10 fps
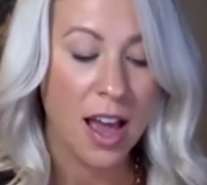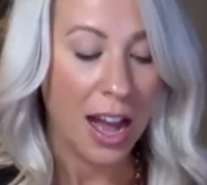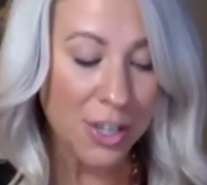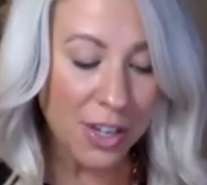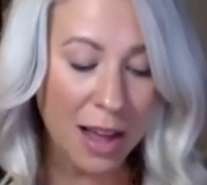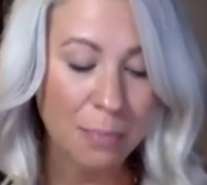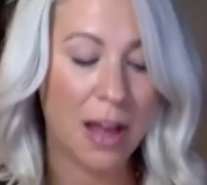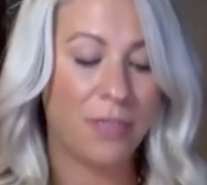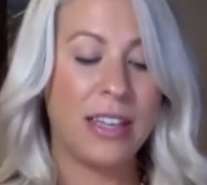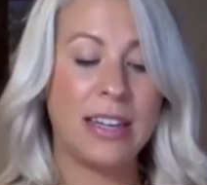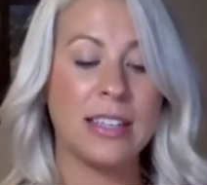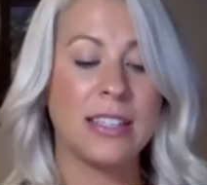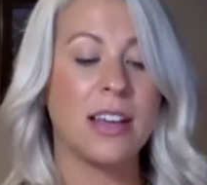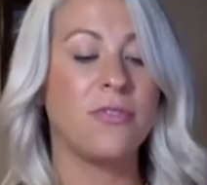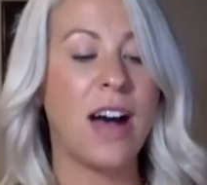under eye
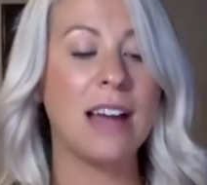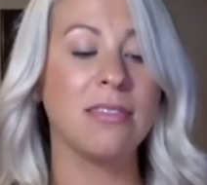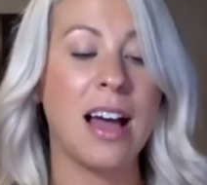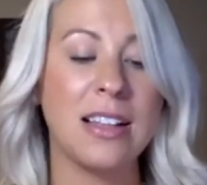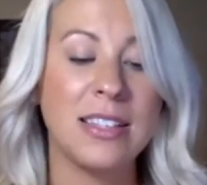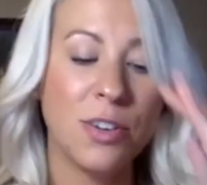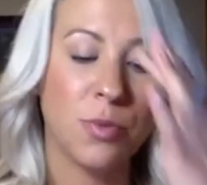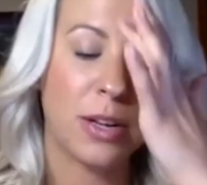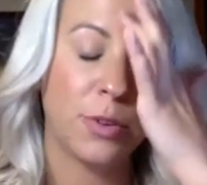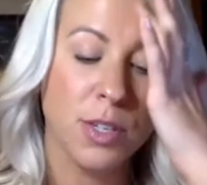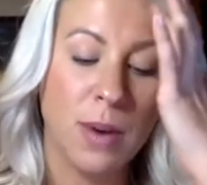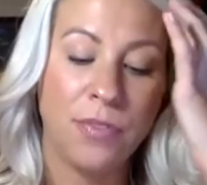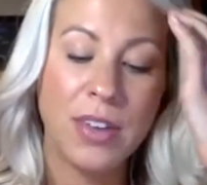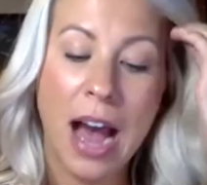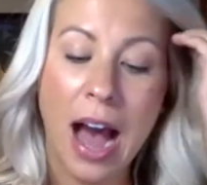puffiness, fine lines, and wrinkles
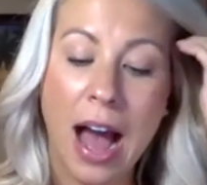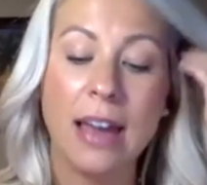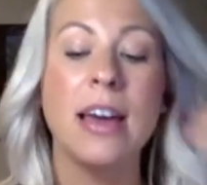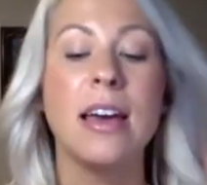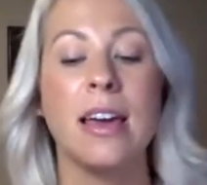around the eye,